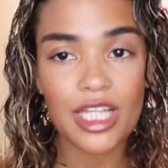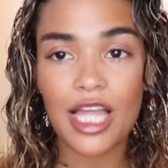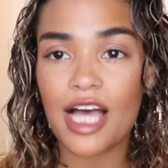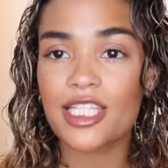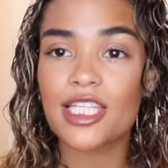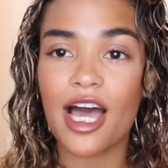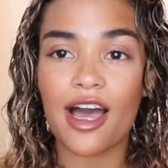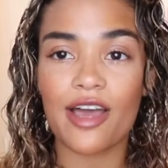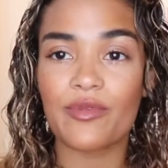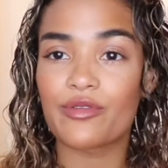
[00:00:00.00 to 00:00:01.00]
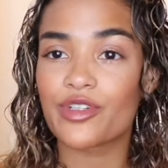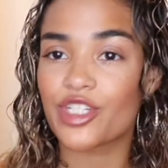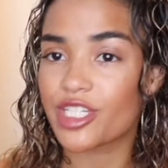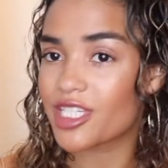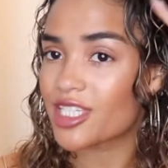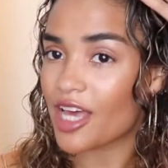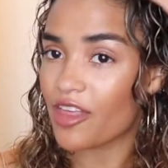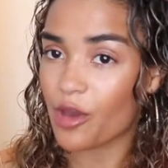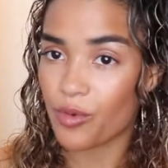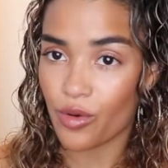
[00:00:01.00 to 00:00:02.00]
last time it was just, I
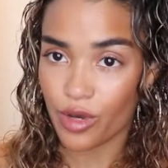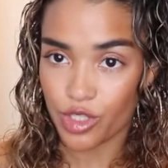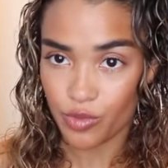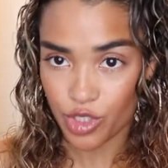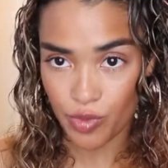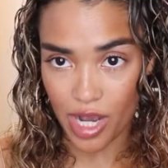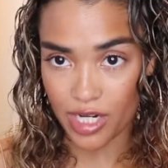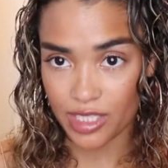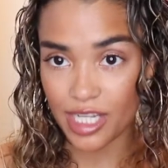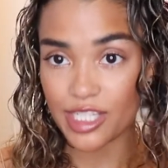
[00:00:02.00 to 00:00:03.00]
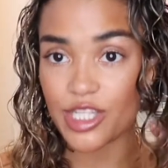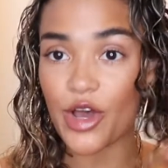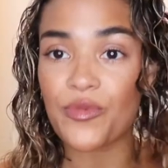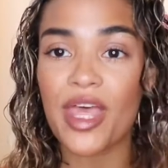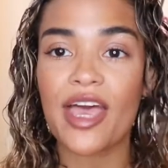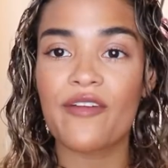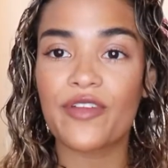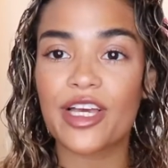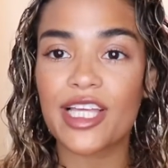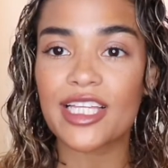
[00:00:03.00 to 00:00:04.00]
think I put way too much product in. So I
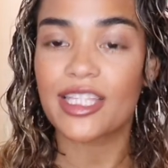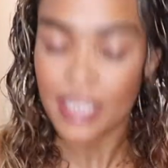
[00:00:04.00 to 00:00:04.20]
feel like